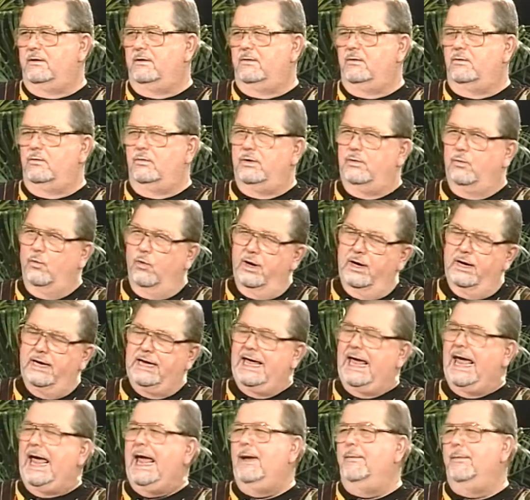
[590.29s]
we won a
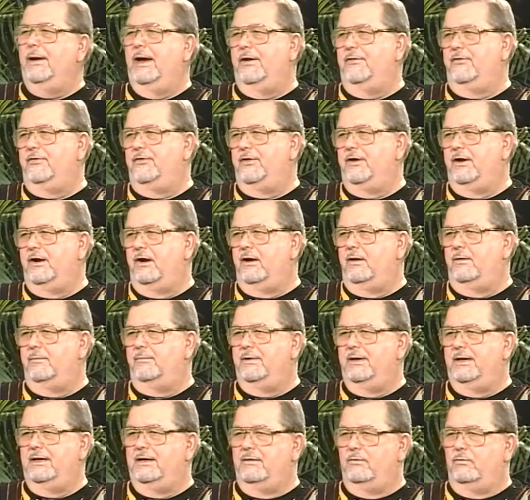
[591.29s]
game out there,
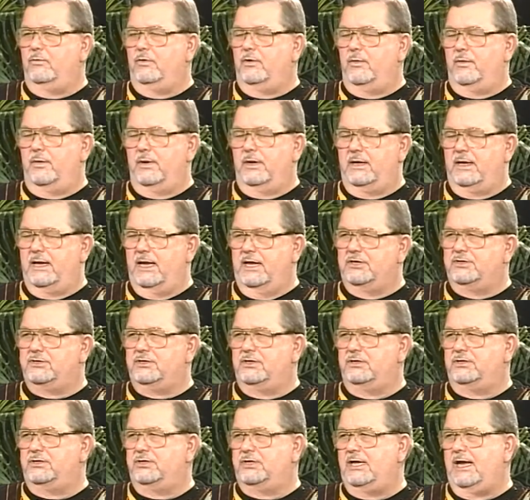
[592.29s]
but we were
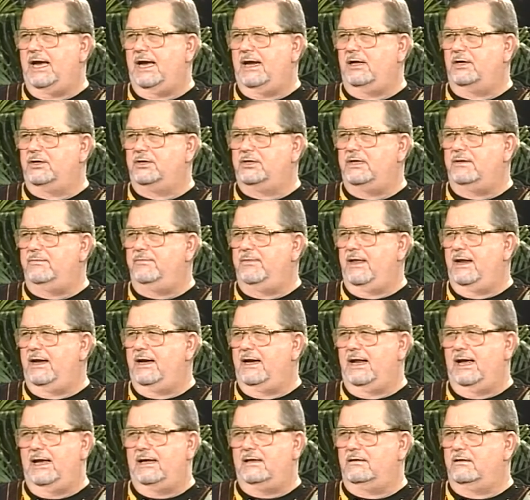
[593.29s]
against a Seattle team that
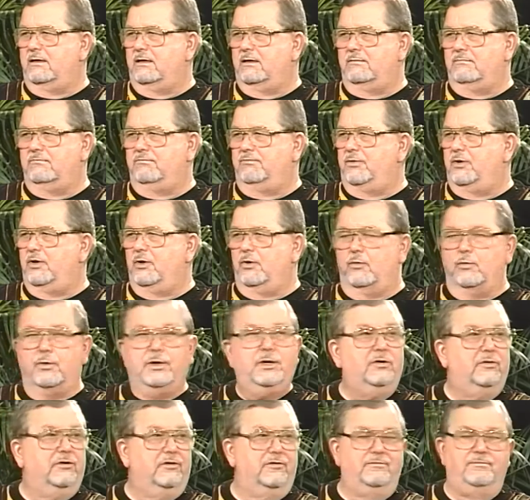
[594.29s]
night that, you know,
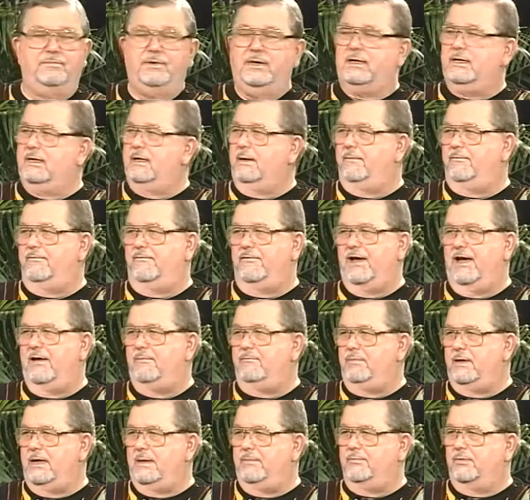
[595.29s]
we could have picked up
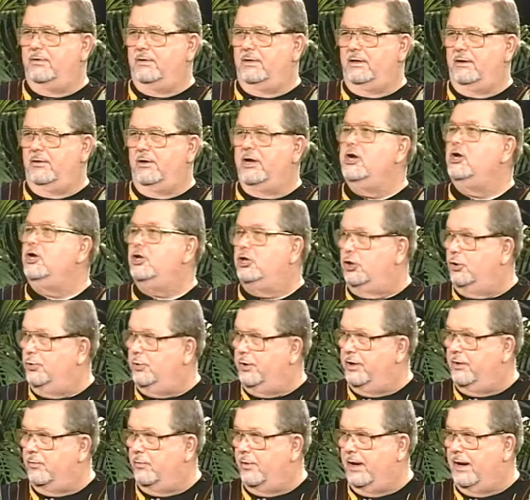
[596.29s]
5 people here,
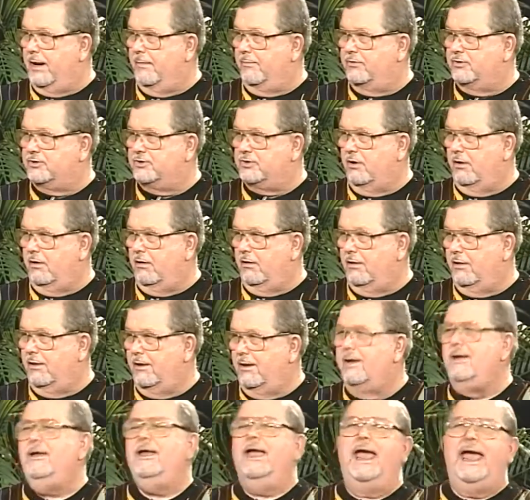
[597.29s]
including Ray Ebersol,
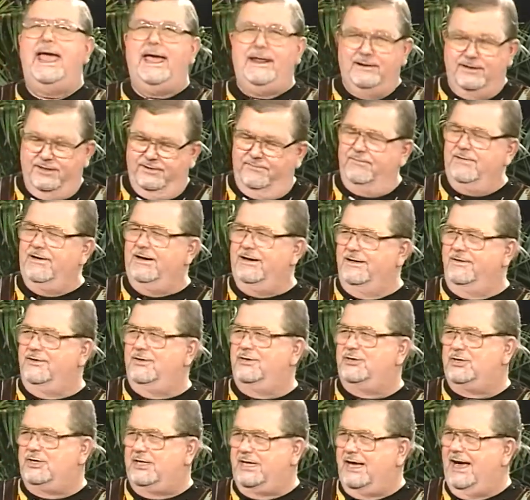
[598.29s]
and defeated
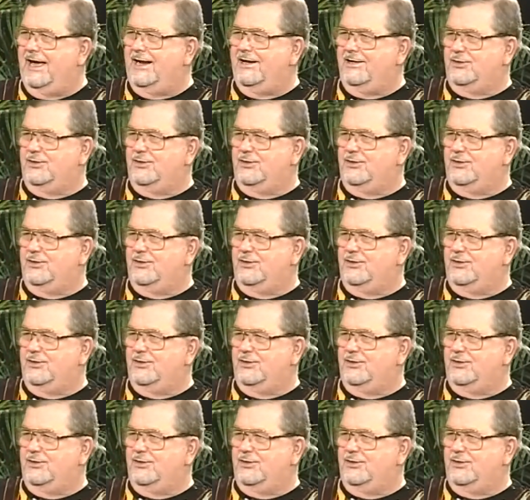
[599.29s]
the Seattle